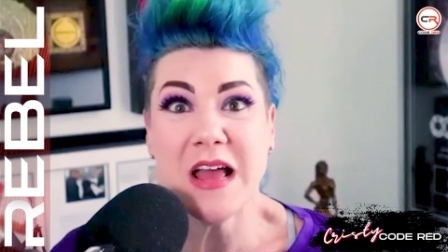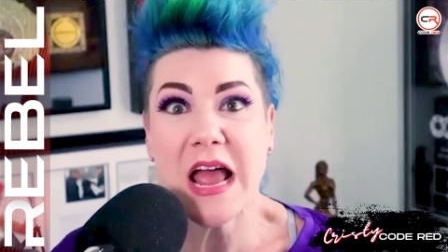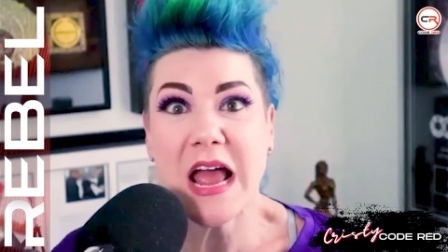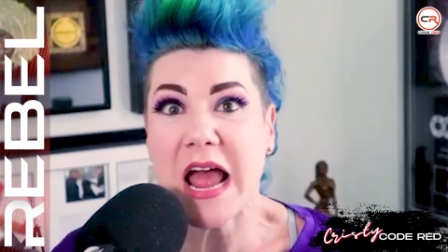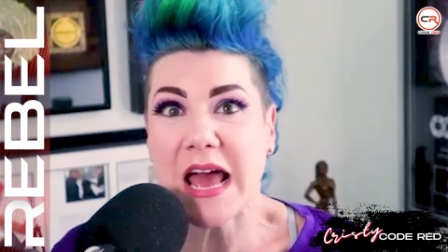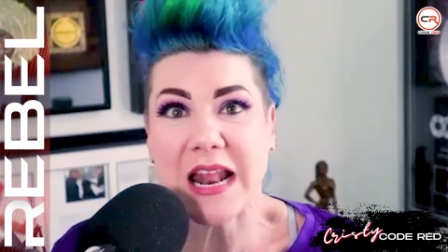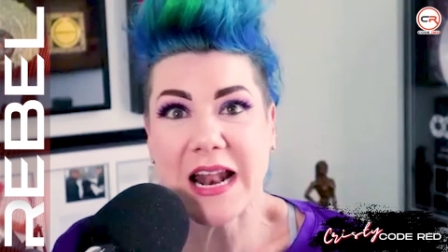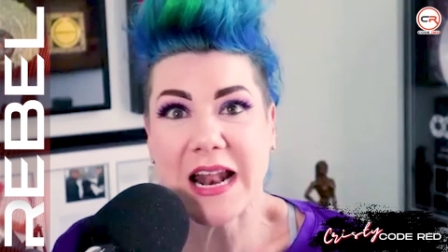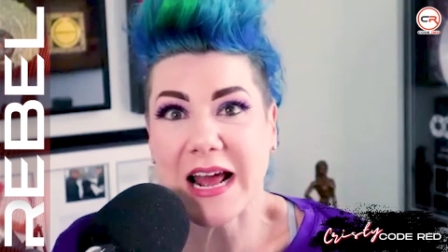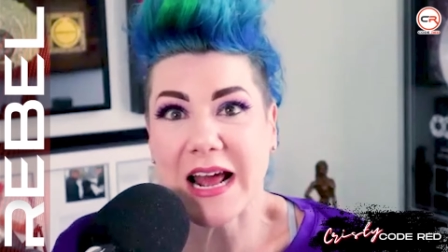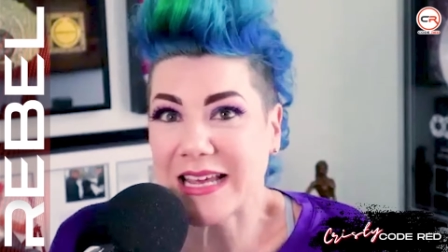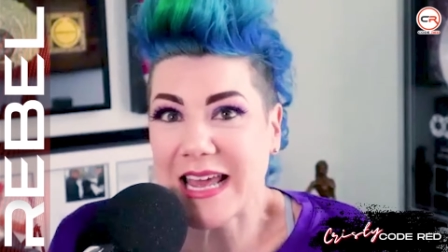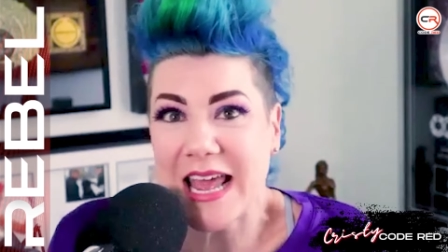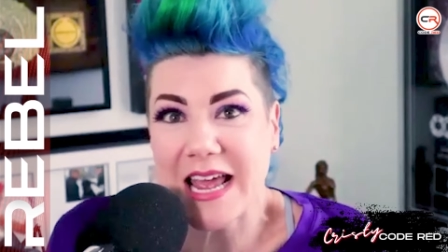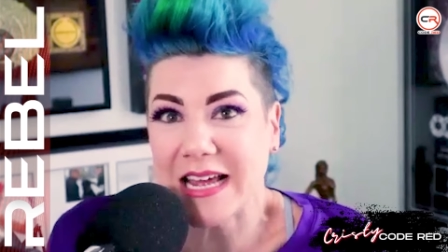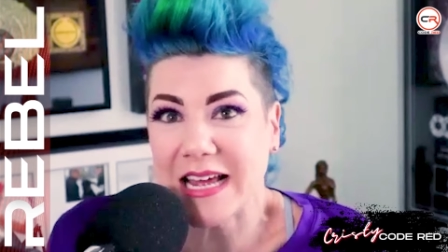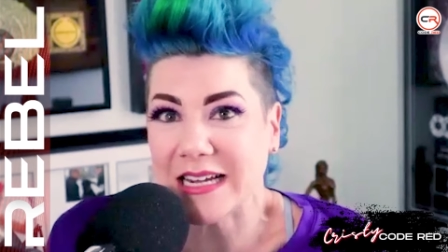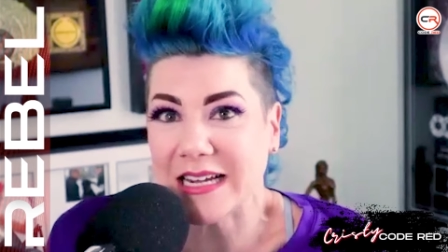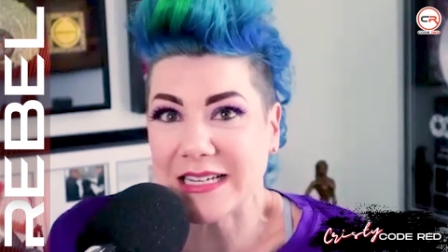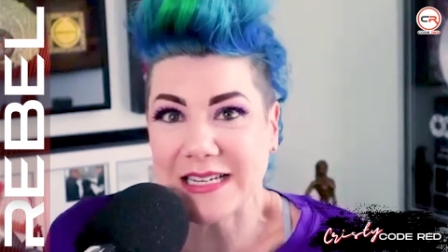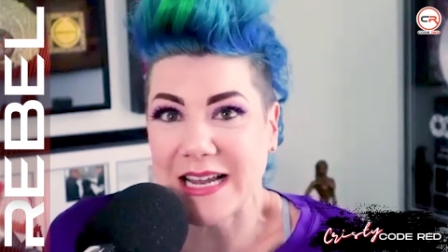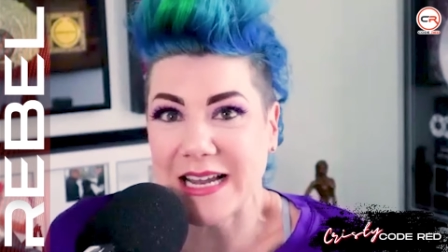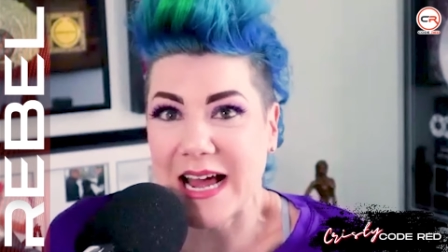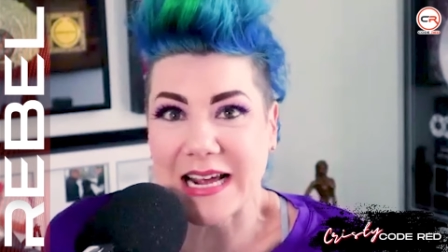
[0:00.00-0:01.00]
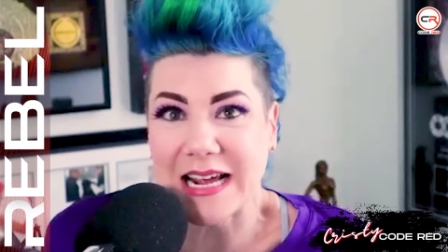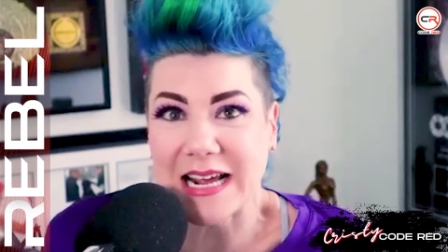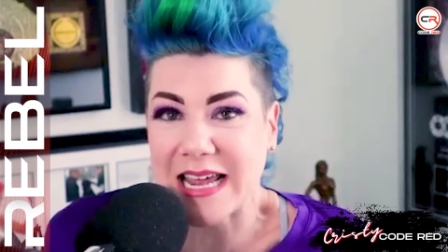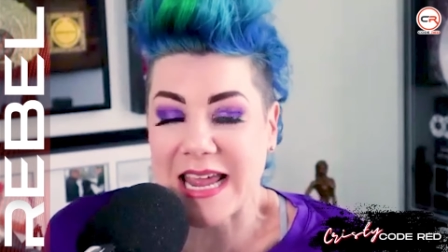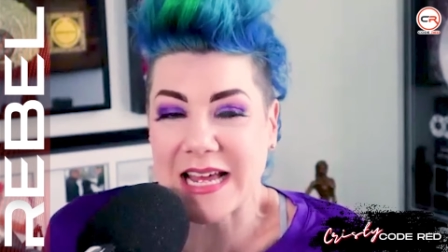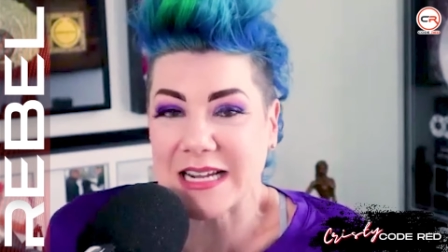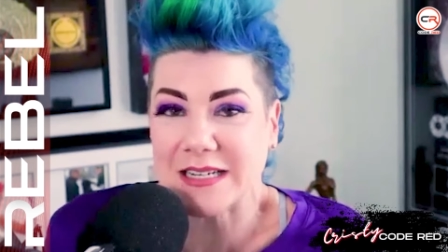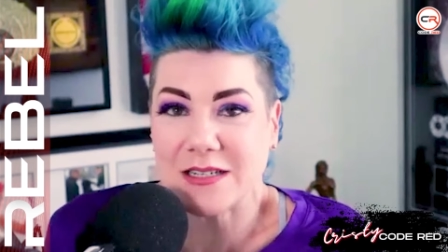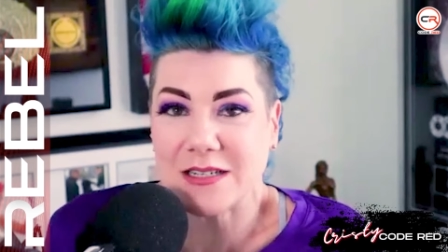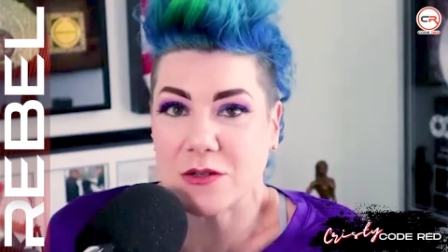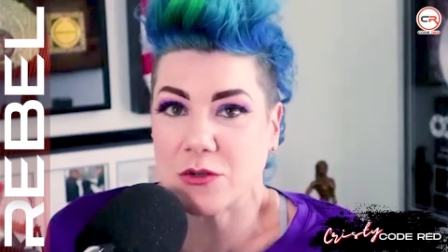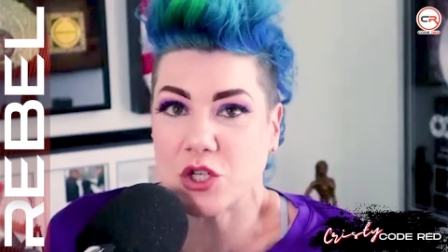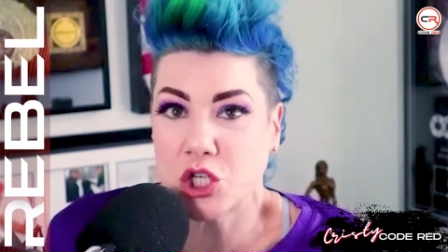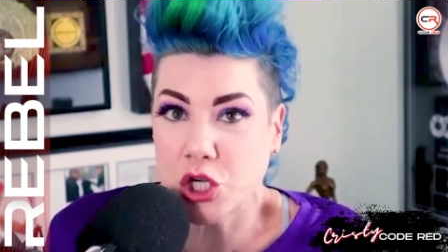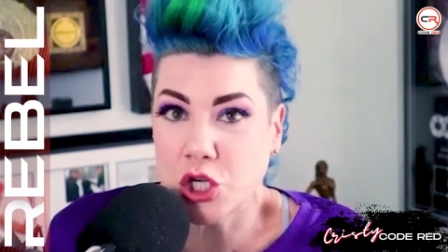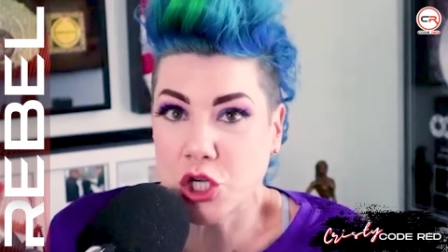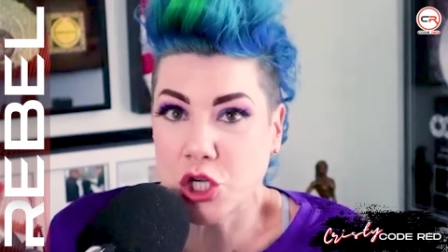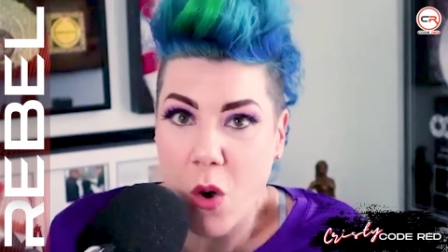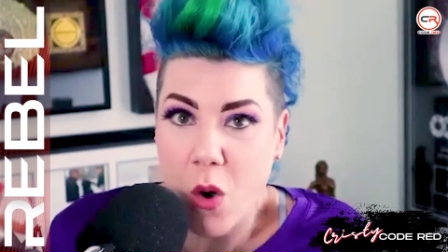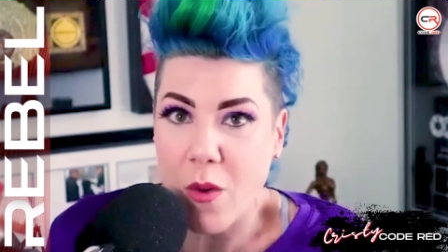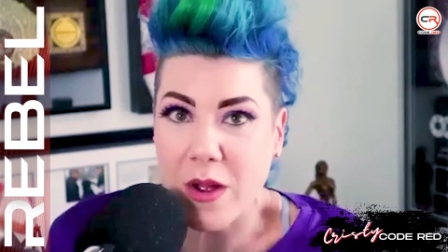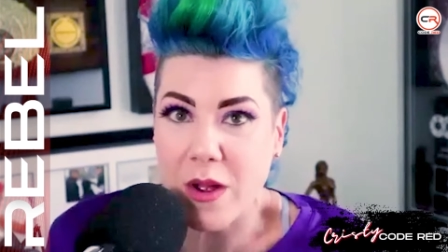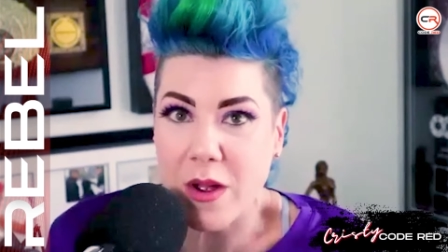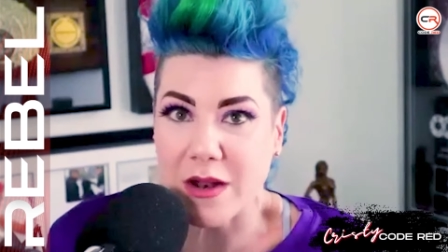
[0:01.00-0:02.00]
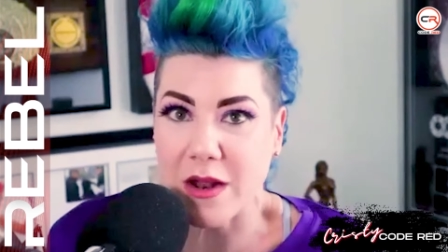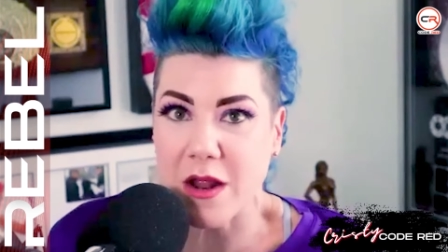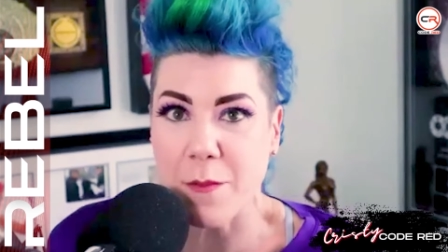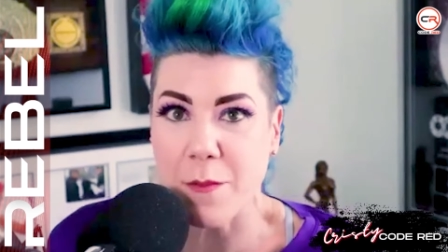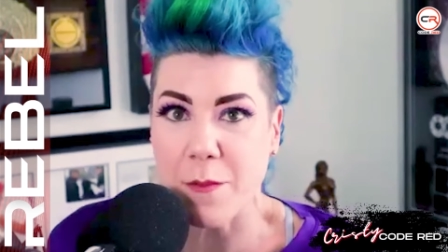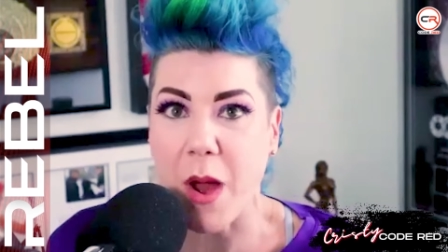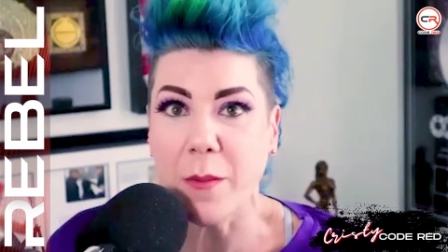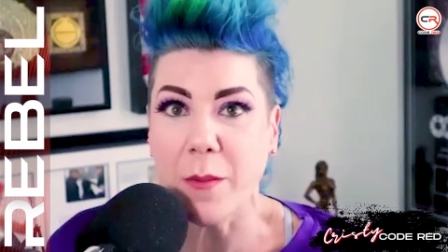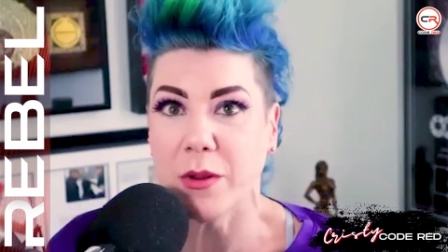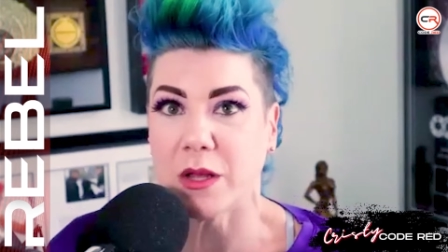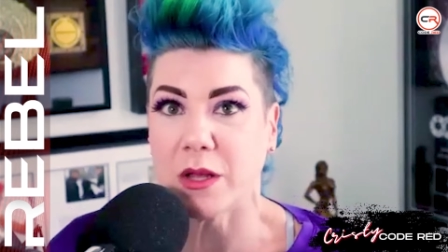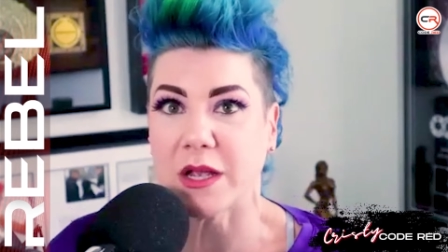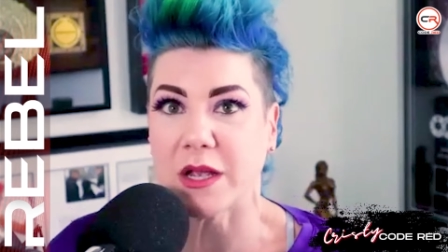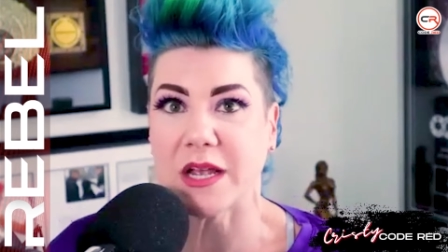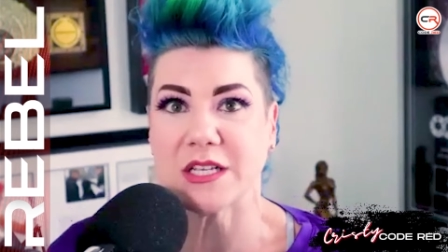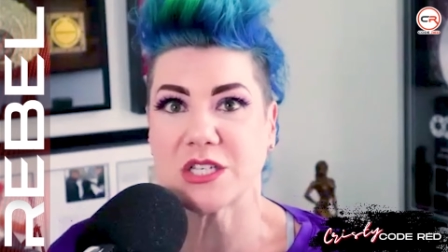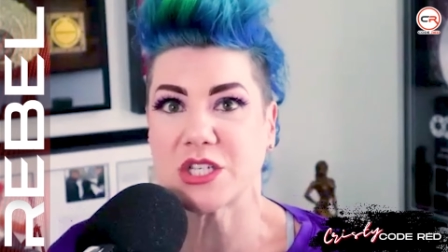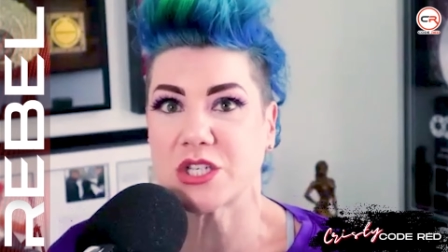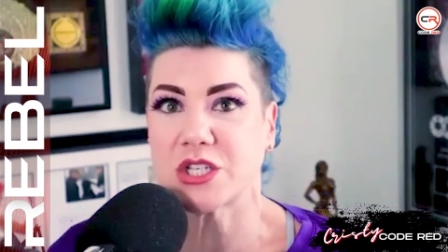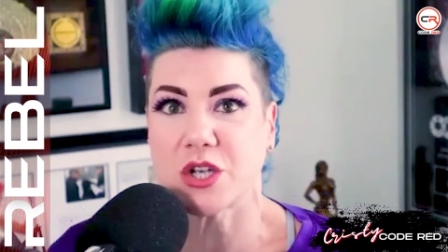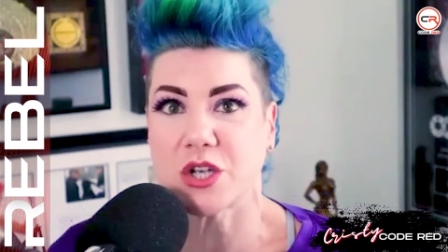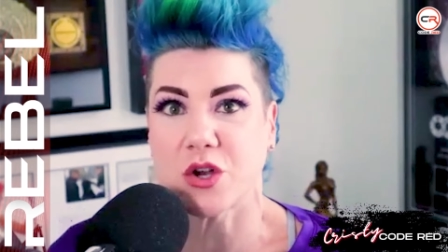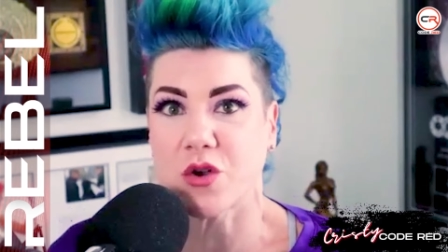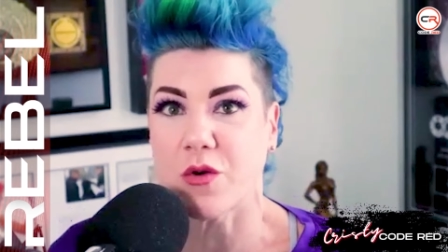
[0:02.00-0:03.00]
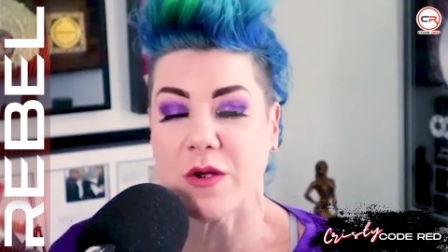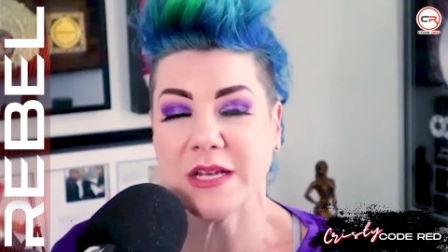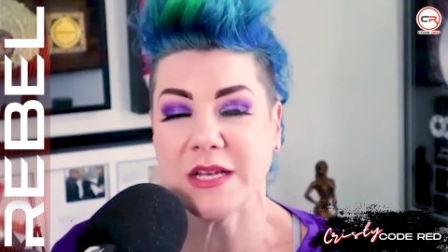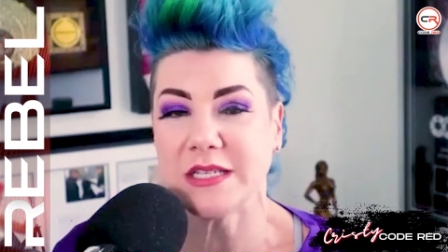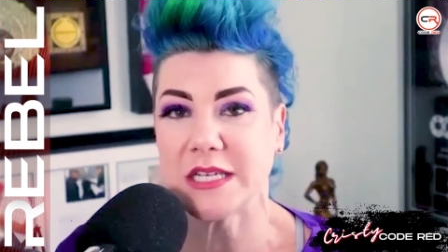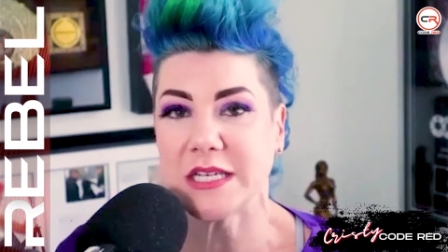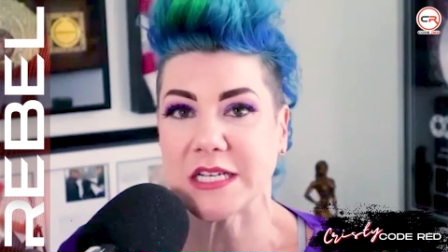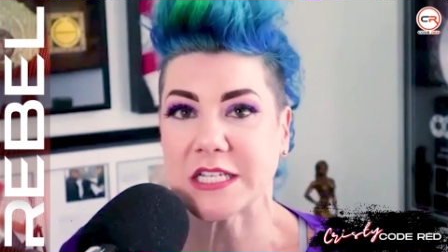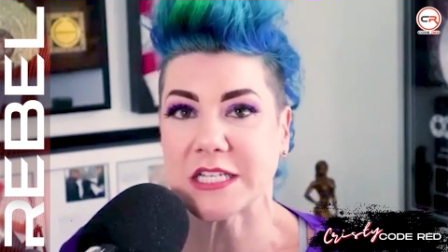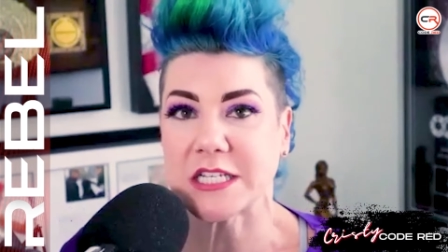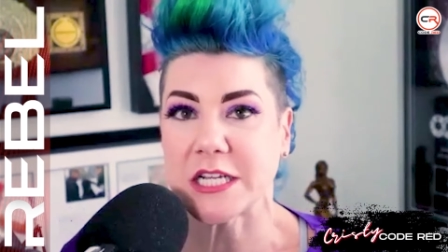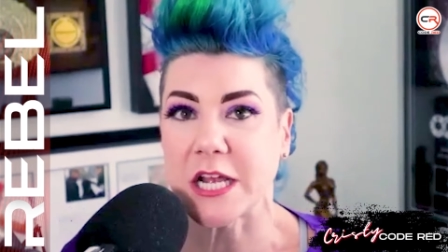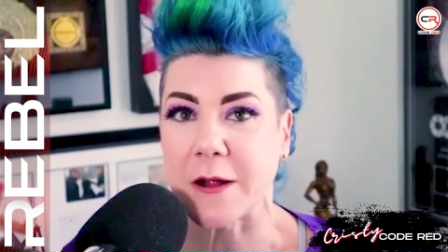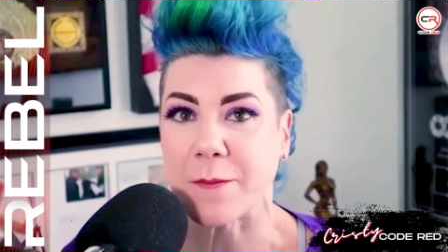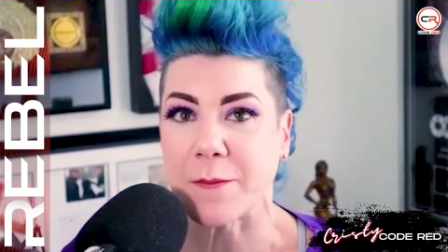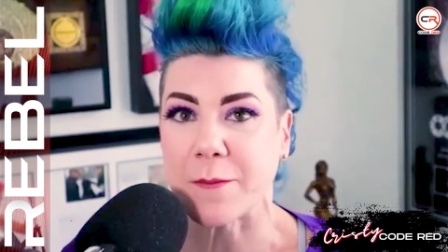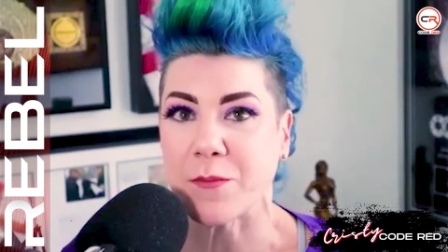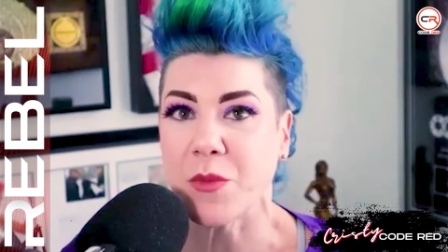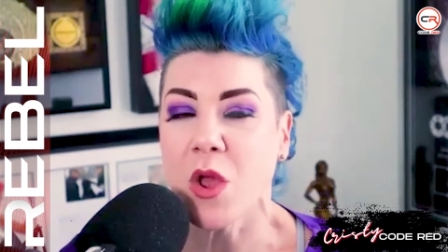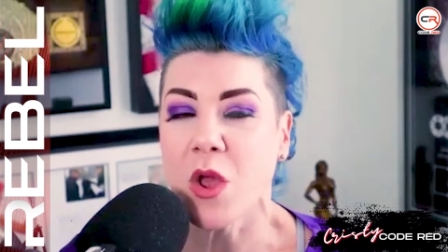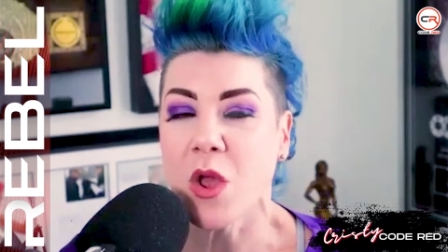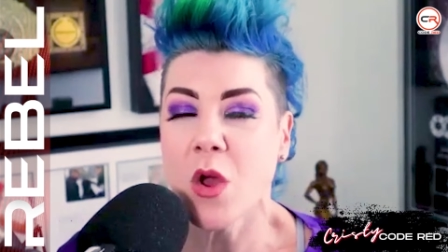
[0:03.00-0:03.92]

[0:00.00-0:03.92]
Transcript: and I can't I can't show it in public. It's the craziest thing.